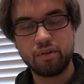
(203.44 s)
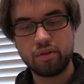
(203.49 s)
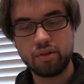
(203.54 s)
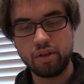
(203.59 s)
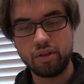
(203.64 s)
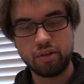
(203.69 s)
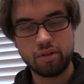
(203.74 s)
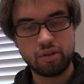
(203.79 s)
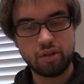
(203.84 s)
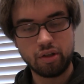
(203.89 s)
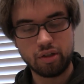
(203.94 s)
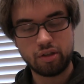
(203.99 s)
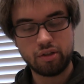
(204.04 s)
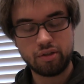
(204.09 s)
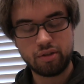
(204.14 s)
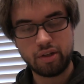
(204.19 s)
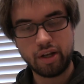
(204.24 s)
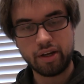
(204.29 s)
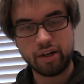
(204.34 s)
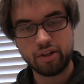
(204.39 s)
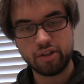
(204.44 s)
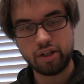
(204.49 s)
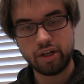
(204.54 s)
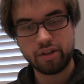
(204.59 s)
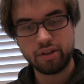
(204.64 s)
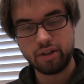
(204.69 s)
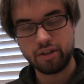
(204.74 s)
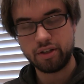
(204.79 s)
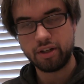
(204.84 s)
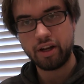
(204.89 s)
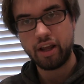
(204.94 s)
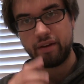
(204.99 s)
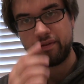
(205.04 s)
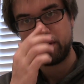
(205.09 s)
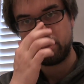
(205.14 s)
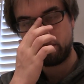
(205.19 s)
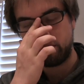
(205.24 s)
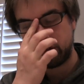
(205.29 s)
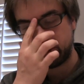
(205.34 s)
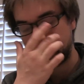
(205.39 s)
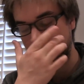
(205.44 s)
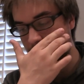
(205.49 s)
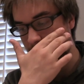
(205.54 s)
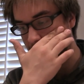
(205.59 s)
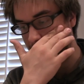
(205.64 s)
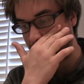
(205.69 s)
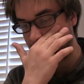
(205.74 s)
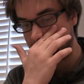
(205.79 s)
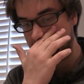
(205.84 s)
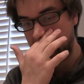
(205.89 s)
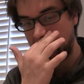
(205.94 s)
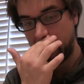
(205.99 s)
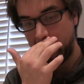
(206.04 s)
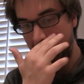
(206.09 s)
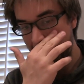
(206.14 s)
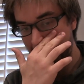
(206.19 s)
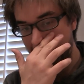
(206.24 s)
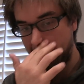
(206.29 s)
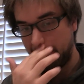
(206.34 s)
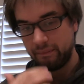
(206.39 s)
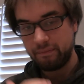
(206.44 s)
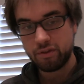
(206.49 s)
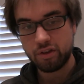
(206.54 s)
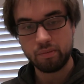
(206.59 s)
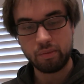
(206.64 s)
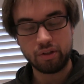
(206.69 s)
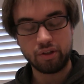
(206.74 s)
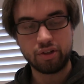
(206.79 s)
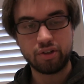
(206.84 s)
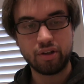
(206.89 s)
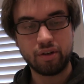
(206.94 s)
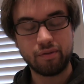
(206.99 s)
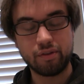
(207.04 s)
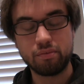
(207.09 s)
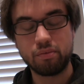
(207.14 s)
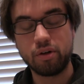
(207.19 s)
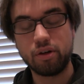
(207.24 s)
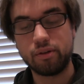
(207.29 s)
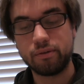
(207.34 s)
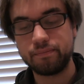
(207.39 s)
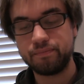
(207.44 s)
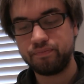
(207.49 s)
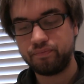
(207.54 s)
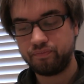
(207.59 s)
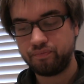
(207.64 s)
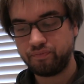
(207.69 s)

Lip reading: The Steak and Shake seasoning they have at the restaurants, some other stuff as well.